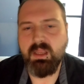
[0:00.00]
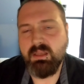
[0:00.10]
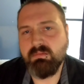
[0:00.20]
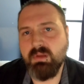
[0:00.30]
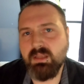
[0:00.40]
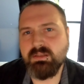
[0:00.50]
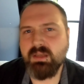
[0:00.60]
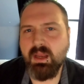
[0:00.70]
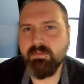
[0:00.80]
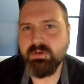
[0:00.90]
And it's
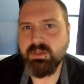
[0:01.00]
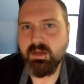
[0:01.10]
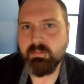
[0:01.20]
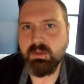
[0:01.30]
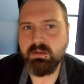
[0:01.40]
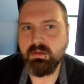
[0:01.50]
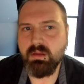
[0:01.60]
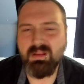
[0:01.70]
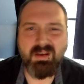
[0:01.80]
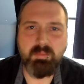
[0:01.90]
kind of a shame that
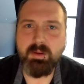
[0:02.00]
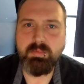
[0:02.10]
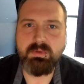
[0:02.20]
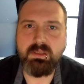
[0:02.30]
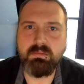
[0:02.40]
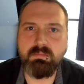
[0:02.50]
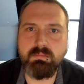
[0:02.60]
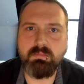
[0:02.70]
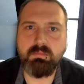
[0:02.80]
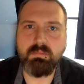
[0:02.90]
a lot of people
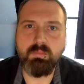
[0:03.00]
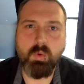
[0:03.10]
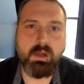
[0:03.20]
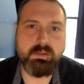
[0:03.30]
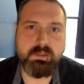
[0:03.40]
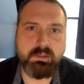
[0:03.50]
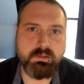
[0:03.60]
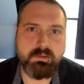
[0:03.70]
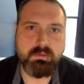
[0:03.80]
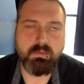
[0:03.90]
didn't watch
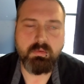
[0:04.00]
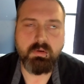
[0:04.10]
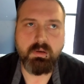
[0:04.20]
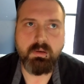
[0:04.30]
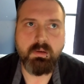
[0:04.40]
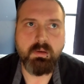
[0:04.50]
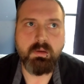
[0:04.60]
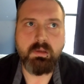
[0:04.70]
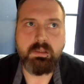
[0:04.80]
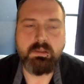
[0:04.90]
it or
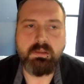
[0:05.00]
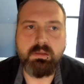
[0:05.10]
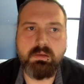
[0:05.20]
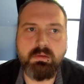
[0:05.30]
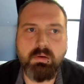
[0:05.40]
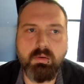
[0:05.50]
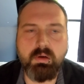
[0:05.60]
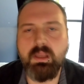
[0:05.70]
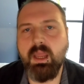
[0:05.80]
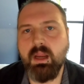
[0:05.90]

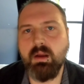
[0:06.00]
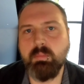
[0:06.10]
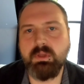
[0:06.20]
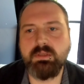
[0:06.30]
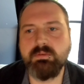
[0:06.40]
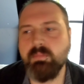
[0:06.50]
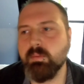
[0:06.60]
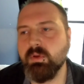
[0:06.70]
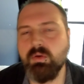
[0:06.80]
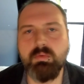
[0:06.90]
care because of
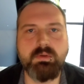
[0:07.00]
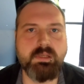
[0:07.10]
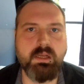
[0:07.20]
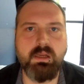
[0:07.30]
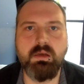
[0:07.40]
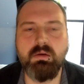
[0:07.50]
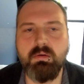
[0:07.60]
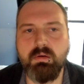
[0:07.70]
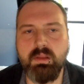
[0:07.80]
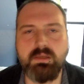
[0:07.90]
maybe who was in it,
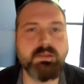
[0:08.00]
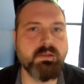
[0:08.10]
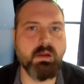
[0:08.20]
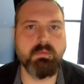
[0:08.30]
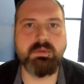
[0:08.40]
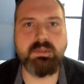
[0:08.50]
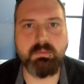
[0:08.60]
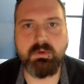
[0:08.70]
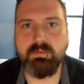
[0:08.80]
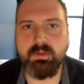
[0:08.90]
or they just thought it was
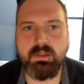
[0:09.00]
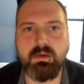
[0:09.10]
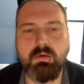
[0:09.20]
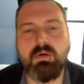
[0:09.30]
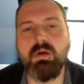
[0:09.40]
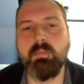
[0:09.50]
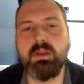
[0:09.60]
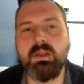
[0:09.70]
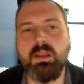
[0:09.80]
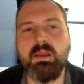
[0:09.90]
some goofy thing going on.
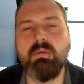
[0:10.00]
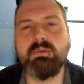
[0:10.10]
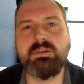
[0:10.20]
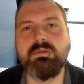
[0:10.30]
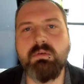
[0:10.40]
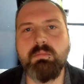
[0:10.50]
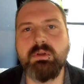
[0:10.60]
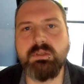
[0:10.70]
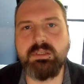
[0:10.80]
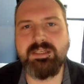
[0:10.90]
But it was so
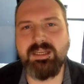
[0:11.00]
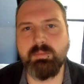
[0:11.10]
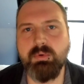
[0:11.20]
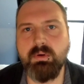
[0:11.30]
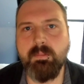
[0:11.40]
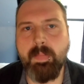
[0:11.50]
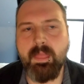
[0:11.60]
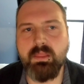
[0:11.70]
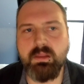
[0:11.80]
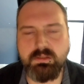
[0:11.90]
much deeper
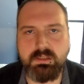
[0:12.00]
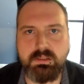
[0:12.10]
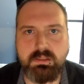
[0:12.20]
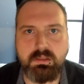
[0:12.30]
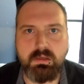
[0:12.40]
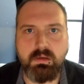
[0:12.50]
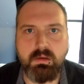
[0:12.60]
than just,